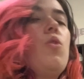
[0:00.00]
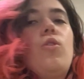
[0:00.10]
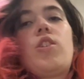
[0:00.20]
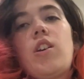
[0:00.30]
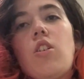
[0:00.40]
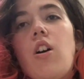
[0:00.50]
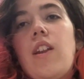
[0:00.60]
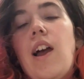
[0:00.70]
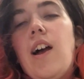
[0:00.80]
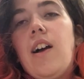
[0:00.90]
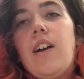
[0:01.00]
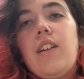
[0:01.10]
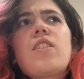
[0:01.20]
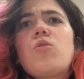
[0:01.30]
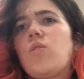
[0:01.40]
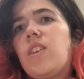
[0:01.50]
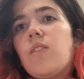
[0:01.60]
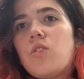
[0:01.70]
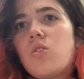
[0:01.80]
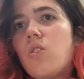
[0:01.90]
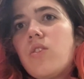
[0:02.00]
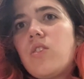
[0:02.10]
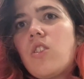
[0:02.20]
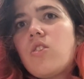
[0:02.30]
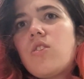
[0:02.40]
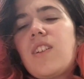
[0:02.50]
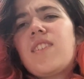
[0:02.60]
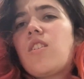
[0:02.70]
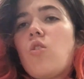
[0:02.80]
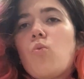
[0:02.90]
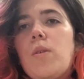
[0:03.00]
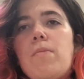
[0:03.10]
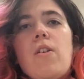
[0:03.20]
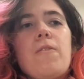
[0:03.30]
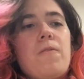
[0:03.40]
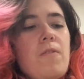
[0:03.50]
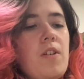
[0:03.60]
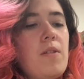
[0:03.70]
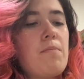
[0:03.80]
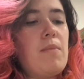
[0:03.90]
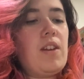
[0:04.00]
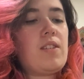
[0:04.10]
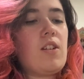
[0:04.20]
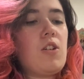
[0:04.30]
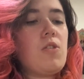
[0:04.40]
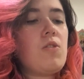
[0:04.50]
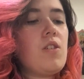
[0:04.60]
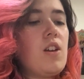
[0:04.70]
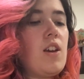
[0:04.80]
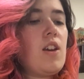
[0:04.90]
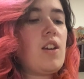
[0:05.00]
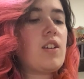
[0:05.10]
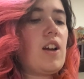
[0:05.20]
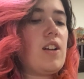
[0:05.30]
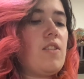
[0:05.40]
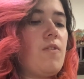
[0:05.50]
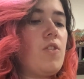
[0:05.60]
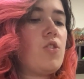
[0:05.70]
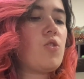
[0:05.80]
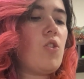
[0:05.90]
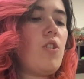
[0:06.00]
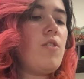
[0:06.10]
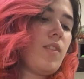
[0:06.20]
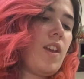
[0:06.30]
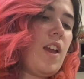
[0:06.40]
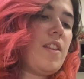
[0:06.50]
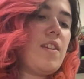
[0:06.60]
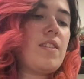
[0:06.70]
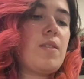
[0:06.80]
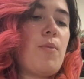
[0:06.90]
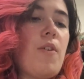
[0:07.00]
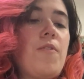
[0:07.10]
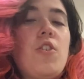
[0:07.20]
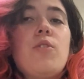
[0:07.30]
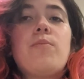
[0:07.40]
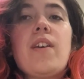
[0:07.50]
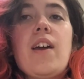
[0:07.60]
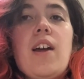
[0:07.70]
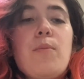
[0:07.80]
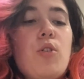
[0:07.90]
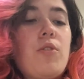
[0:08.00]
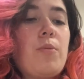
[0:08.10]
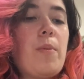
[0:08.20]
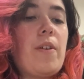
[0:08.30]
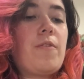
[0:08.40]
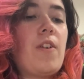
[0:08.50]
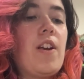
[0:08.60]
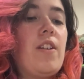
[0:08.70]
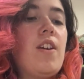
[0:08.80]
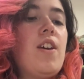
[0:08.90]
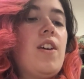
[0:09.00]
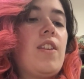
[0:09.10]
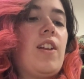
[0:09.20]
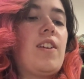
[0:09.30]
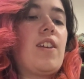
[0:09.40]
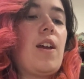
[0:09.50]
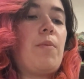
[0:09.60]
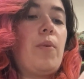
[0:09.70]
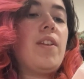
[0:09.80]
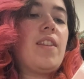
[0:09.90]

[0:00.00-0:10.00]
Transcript: which I got at little gift stores you go to. That's like a rip-off Miniso kind of store. And there's this perfume that I bought with my best friend the last time we went